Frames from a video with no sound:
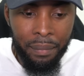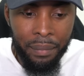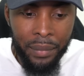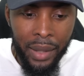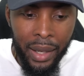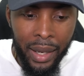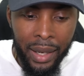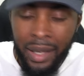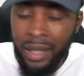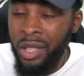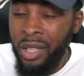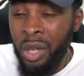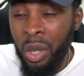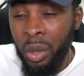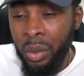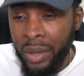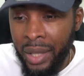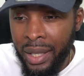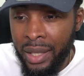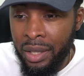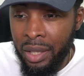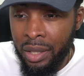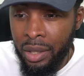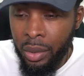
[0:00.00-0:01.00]
And you don't
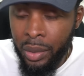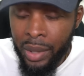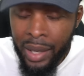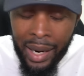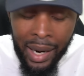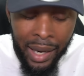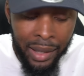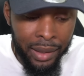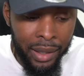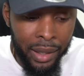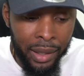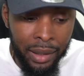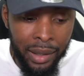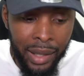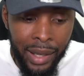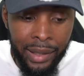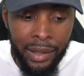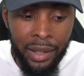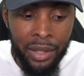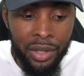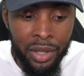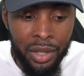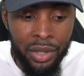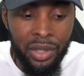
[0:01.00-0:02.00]
need to do that. I think like
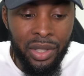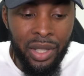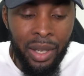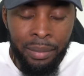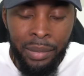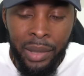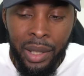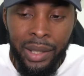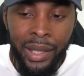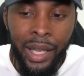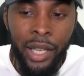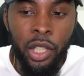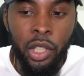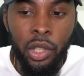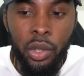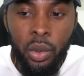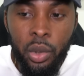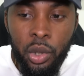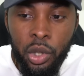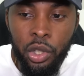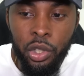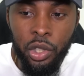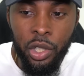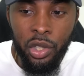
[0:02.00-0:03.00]
this is something that you
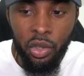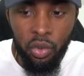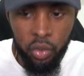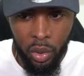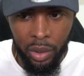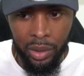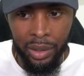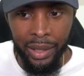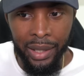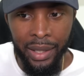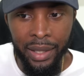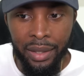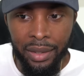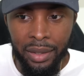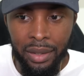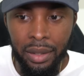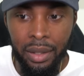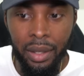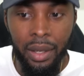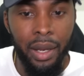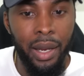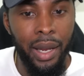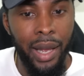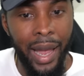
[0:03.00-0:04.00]
should just release
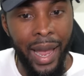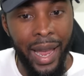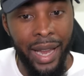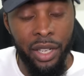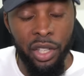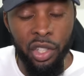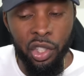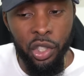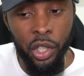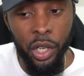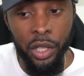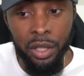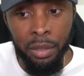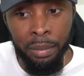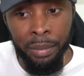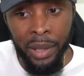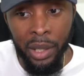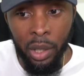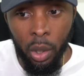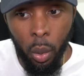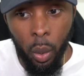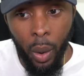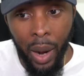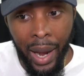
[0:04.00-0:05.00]
and just be
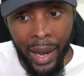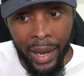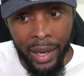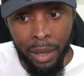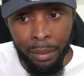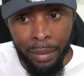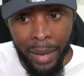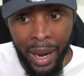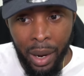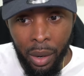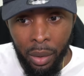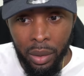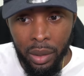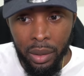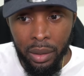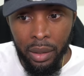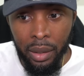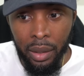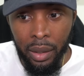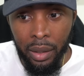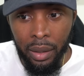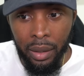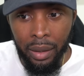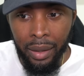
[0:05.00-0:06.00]
quiet about
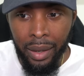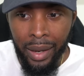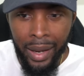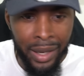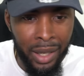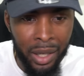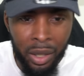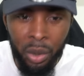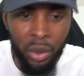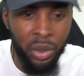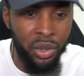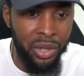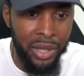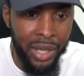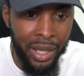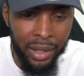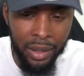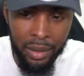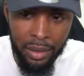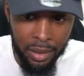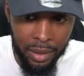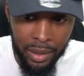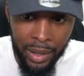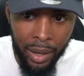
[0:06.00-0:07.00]
and it'll sell
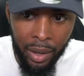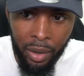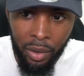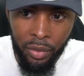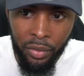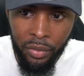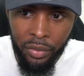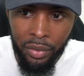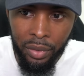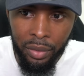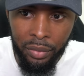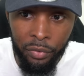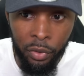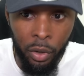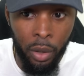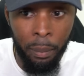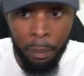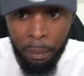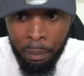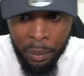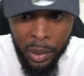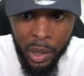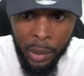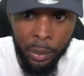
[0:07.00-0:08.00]
itself for
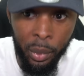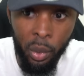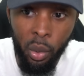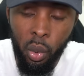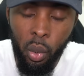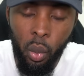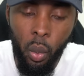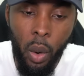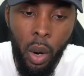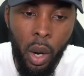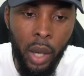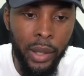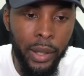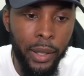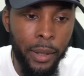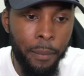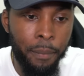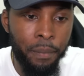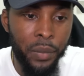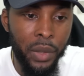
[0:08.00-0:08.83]
people who want it.